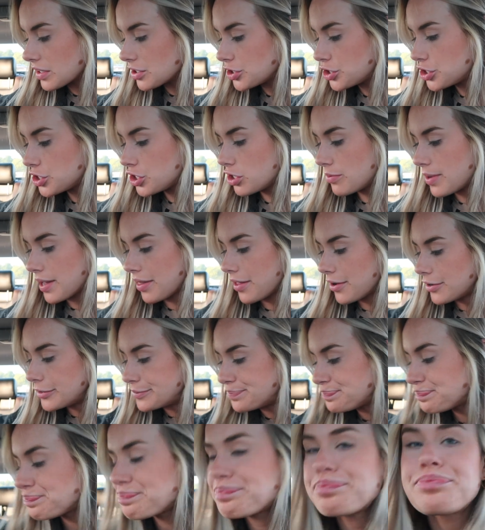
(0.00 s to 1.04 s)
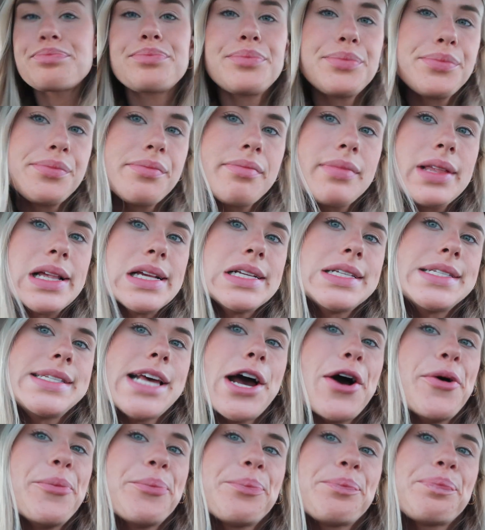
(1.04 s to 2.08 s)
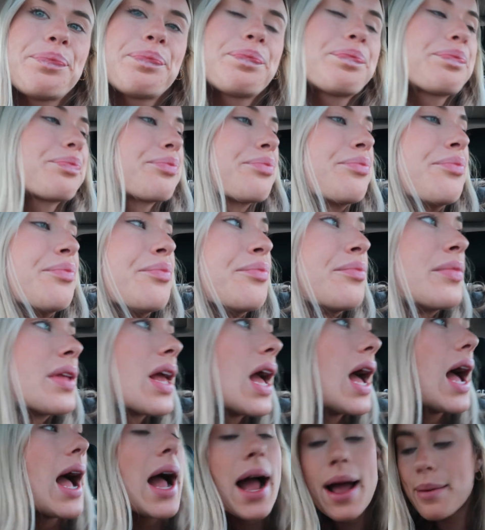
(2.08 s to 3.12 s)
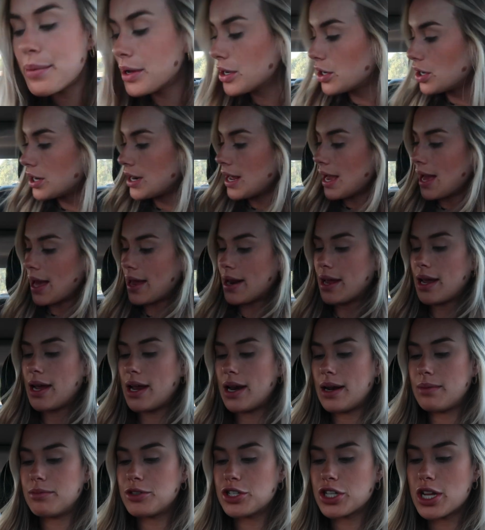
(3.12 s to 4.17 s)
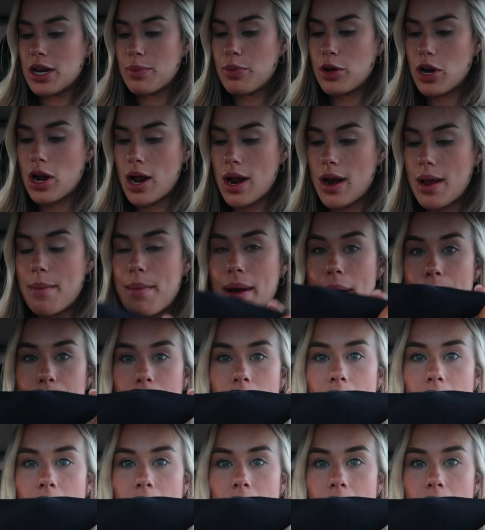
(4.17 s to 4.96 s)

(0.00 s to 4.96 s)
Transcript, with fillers: still my little. So, I'm gonna head in, I'm just gonna put on my